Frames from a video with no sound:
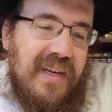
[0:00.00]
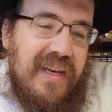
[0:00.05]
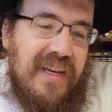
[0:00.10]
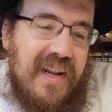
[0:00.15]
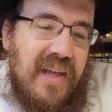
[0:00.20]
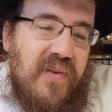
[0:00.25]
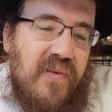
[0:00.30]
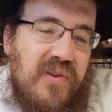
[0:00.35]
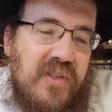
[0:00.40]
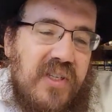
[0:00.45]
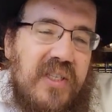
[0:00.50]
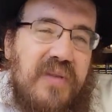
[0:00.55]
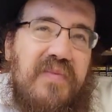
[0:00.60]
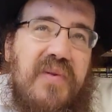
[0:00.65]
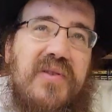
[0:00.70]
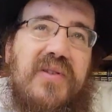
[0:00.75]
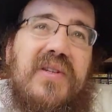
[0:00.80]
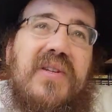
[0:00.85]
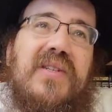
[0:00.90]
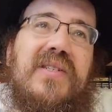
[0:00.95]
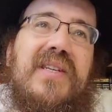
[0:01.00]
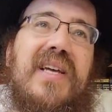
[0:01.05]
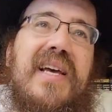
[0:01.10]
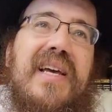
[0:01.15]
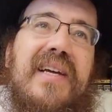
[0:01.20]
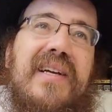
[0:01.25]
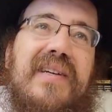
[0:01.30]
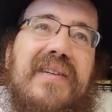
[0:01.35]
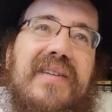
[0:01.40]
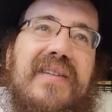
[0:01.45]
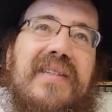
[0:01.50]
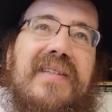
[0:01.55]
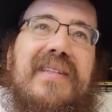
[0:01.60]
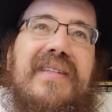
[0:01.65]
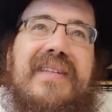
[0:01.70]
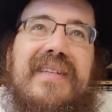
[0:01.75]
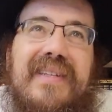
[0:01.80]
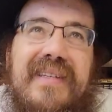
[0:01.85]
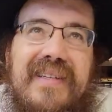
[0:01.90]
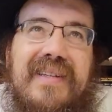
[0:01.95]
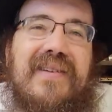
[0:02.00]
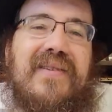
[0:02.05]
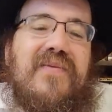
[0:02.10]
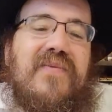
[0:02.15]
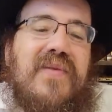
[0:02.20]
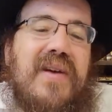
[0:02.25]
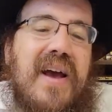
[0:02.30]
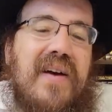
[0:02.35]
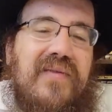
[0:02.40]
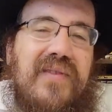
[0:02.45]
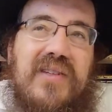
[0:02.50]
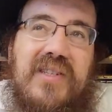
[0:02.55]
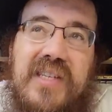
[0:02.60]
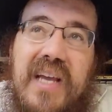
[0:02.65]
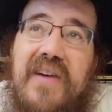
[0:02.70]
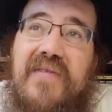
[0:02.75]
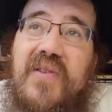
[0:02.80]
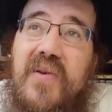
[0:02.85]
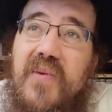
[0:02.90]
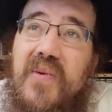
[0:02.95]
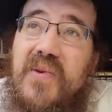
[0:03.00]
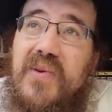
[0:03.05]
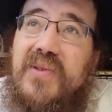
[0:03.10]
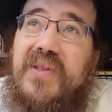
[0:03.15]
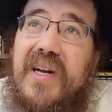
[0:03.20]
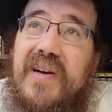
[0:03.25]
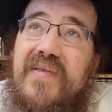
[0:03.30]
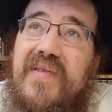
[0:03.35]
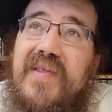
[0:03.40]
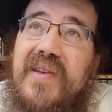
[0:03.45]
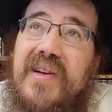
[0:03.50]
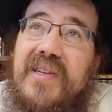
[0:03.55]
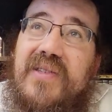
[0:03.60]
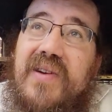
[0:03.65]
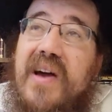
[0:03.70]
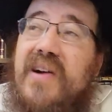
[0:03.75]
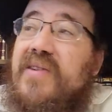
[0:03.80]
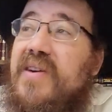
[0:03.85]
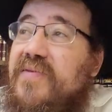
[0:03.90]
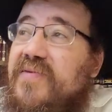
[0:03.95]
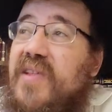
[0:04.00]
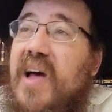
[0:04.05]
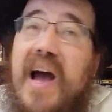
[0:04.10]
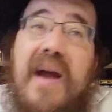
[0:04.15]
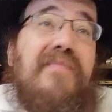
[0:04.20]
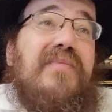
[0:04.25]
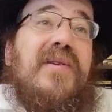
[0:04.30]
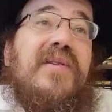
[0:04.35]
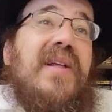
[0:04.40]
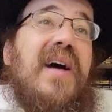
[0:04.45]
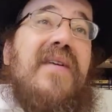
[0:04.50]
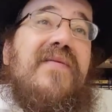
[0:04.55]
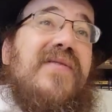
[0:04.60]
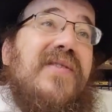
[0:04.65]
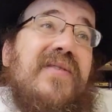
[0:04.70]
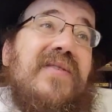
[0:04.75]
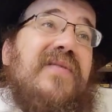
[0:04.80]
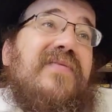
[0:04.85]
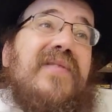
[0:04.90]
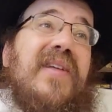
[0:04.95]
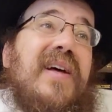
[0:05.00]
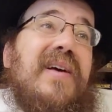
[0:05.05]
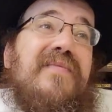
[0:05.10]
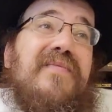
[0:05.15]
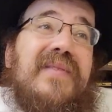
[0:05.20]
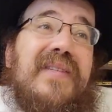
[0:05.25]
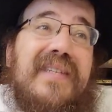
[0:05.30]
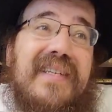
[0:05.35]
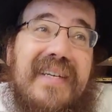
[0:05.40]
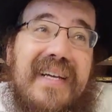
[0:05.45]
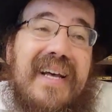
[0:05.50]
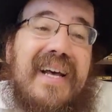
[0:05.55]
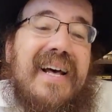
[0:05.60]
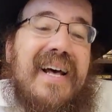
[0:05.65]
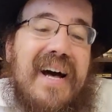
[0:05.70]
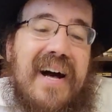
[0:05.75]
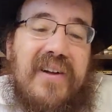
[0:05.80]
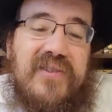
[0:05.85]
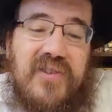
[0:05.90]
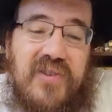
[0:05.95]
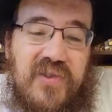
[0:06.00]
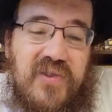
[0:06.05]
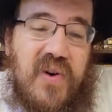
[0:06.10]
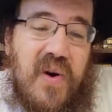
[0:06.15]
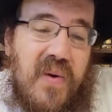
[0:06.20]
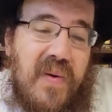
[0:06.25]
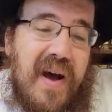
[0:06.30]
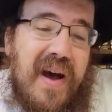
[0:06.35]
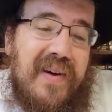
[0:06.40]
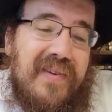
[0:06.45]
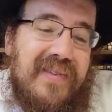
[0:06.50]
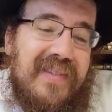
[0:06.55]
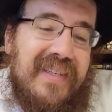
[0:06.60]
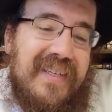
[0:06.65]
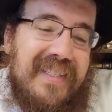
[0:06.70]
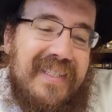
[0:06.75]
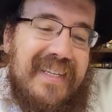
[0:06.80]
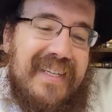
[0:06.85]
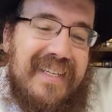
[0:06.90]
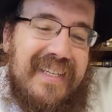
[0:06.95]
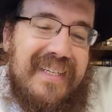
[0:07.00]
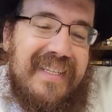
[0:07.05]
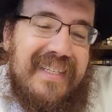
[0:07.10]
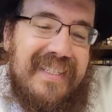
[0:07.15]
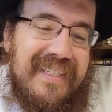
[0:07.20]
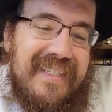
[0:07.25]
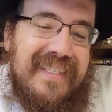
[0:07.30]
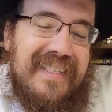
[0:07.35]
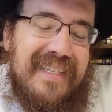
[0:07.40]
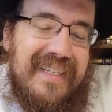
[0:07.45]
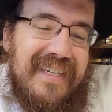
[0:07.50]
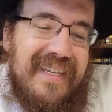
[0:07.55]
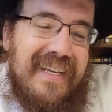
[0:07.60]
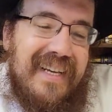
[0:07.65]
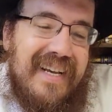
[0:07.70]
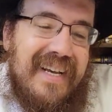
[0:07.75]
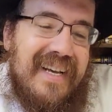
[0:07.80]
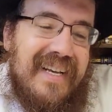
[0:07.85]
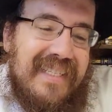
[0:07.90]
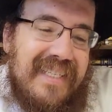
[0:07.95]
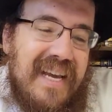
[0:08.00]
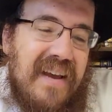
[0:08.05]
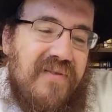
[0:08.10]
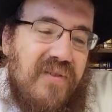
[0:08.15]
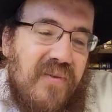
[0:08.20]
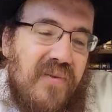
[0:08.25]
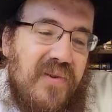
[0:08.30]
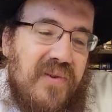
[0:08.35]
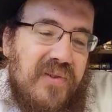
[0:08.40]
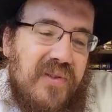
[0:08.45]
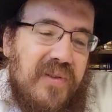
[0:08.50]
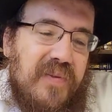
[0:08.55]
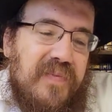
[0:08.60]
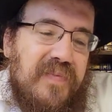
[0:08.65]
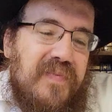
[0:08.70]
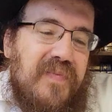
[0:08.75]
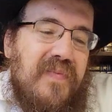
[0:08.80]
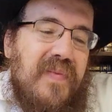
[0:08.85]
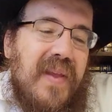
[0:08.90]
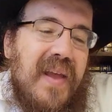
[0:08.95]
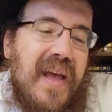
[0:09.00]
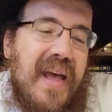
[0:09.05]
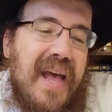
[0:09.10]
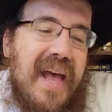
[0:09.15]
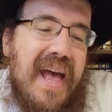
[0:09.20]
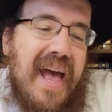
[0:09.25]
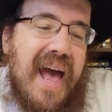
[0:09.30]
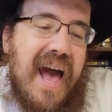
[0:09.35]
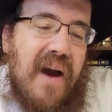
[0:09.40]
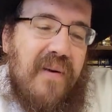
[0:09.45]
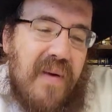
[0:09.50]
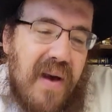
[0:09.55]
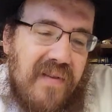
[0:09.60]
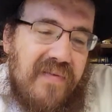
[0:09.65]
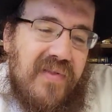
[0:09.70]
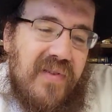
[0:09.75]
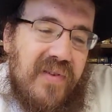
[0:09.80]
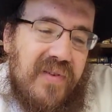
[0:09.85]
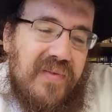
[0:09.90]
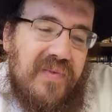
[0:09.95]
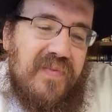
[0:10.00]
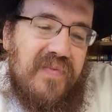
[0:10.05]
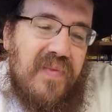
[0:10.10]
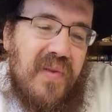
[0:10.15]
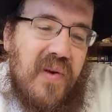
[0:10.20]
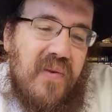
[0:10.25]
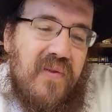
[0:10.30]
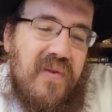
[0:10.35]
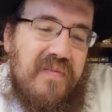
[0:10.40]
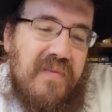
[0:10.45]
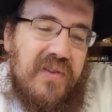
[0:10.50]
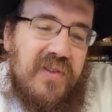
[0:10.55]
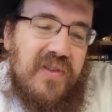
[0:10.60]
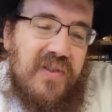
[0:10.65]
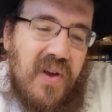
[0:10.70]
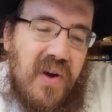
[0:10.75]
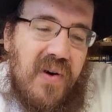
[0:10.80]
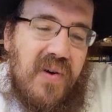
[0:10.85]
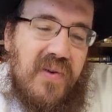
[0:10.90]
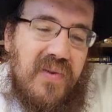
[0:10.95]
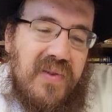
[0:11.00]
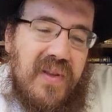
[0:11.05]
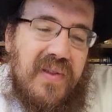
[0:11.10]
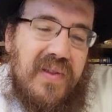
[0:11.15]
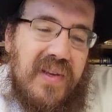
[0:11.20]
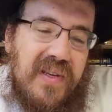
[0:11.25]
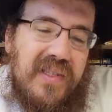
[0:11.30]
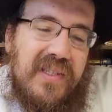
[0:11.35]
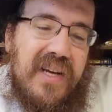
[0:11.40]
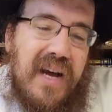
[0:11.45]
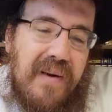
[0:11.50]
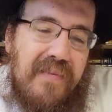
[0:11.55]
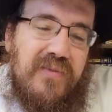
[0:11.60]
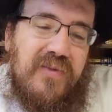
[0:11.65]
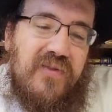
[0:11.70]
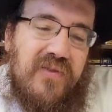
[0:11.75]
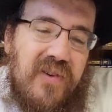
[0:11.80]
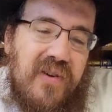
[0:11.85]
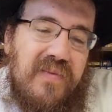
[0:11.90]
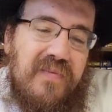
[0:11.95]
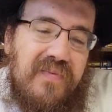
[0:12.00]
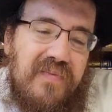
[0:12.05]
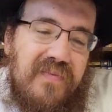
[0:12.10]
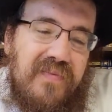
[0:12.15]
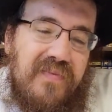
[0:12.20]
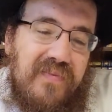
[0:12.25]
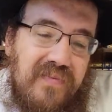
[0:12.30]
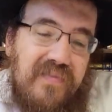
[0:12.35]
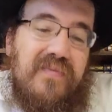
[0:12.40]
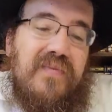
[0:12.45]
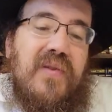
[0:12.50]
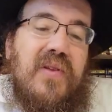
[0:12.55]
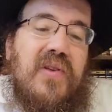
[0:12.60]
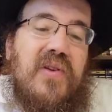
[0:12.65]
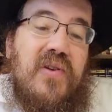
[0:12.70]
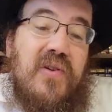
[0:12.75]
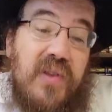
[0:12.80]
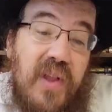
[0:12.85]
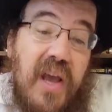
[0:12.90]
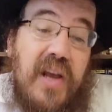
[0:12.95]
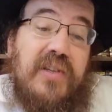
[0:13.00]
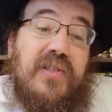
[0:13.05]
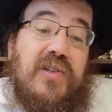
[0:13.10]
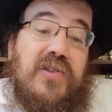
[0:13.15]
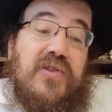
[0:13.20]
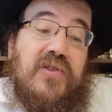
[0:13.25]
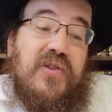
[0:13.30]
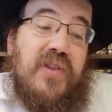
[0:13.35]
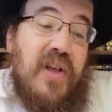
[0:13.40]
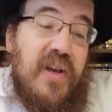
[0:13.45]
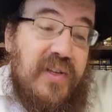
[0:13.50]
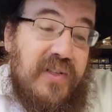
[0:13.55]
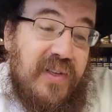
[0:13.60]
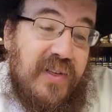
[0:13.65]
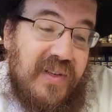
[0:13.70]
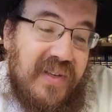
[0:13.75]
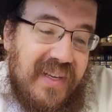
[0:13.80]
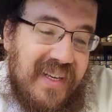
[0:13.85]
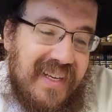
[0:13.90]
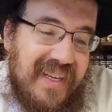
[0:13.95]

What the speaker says: In other words, this person is saying, we have to save the world and everything, so I don't have time to daven, I don't have time to, I'll just go out and save the world. However, we must know that this comes from, you're lazy, just lazy.